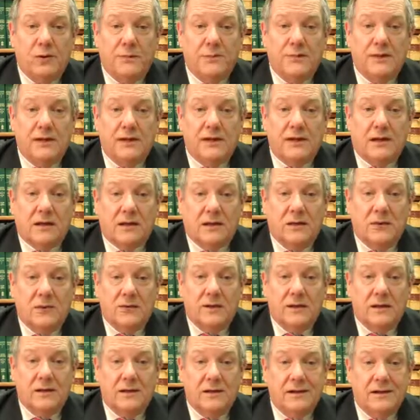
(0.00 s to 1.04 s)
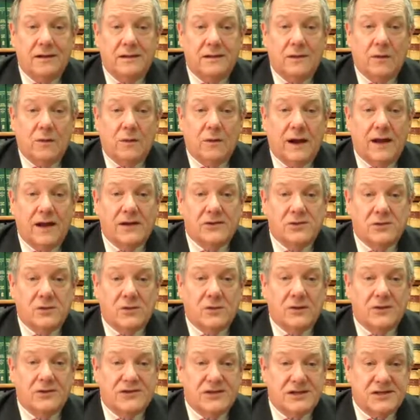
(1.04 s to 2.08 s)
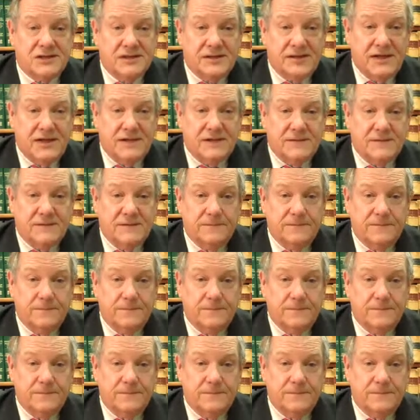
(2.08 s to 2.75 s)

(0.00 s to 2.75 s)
be included in the grantor's estate.